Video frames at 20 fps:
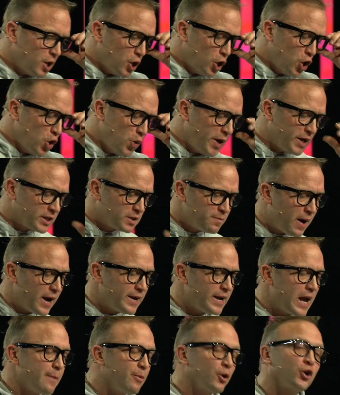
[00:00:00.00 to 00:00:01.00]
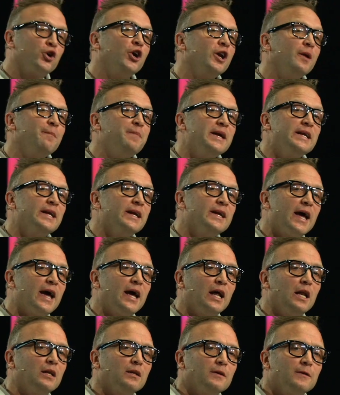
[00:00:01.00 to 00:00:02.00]
who is my neighbor. Could it be
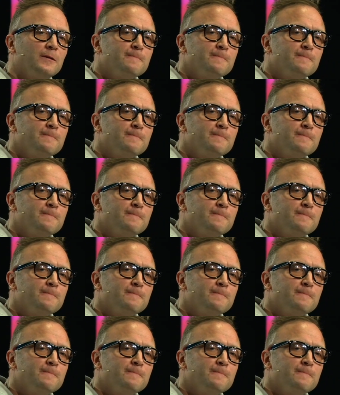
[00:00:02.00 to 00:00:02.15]
today